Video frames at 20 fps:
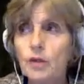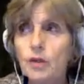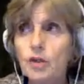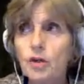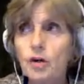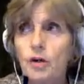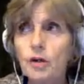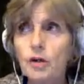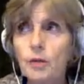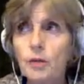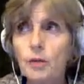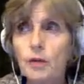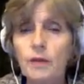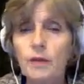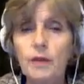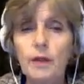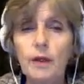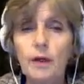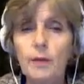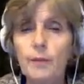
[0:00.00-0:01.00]
We started
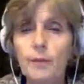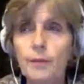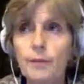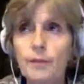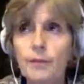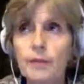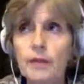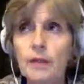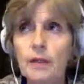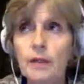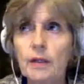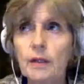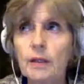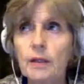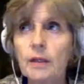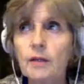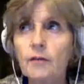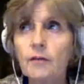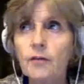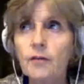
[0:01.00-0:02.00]
with the
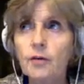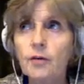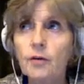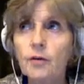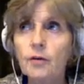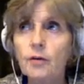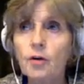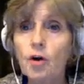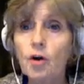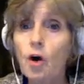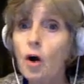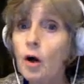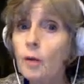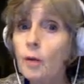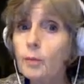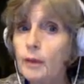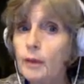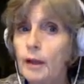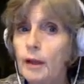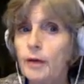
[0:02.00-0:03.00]
liver
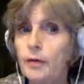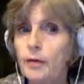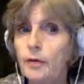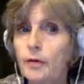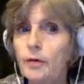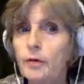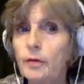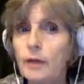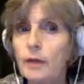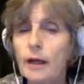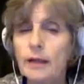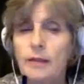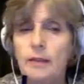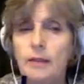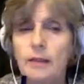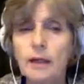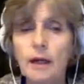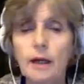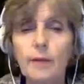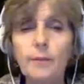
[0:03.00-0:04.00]
gallbladder
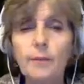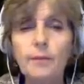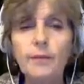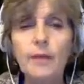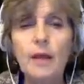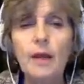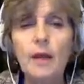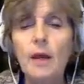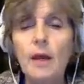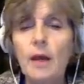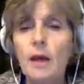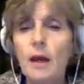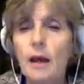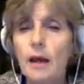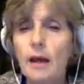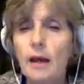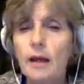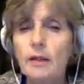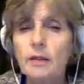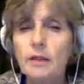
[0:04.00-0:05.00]
last time.
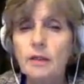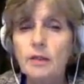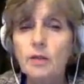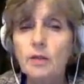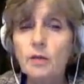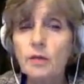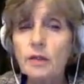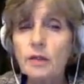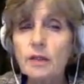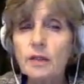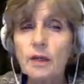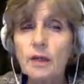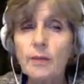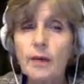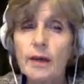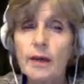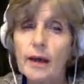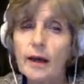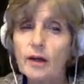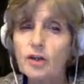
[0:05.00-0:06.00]
And so this
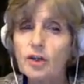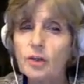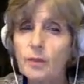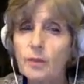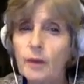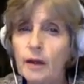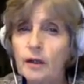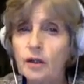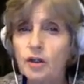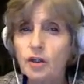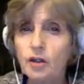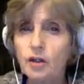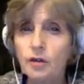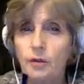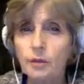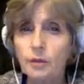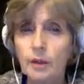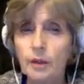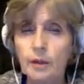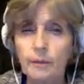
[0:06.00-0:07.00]
time I actually
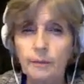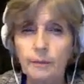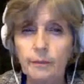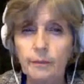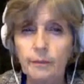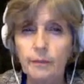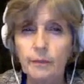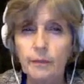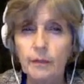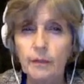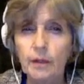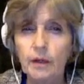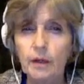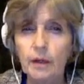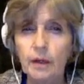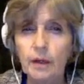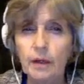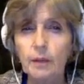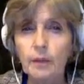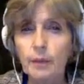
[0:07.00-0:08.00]
managed to,
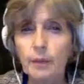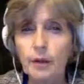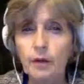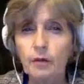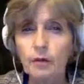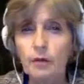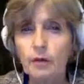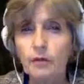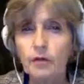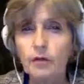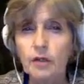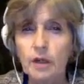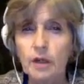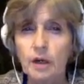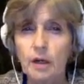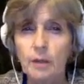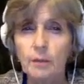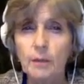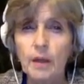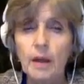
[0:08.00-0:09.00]
I get better every
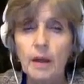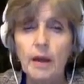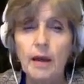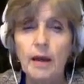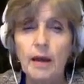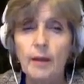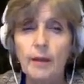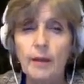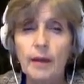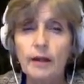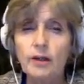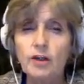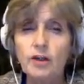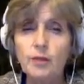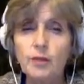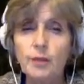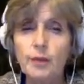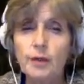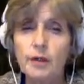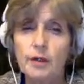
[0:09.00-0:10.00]
time. I
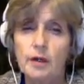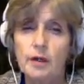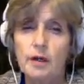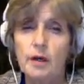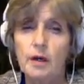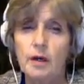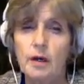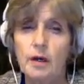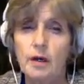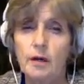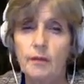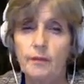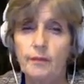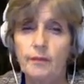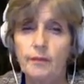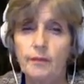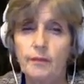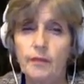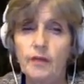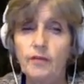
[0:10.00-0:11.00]
managed to put
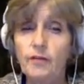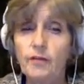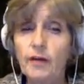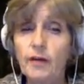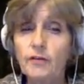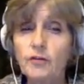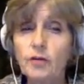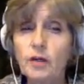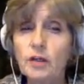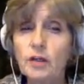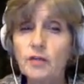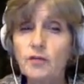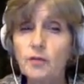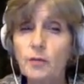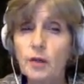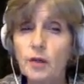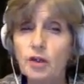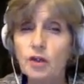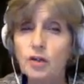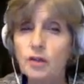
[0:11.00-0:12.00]
the 5
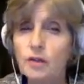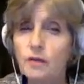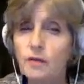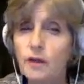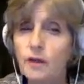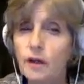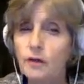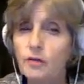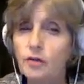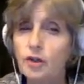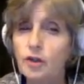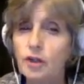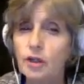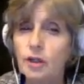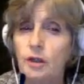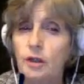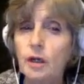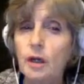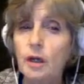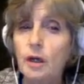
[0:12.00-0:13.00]
transformations of
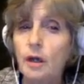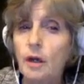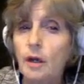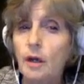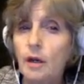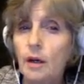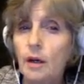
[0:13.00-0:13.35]
energy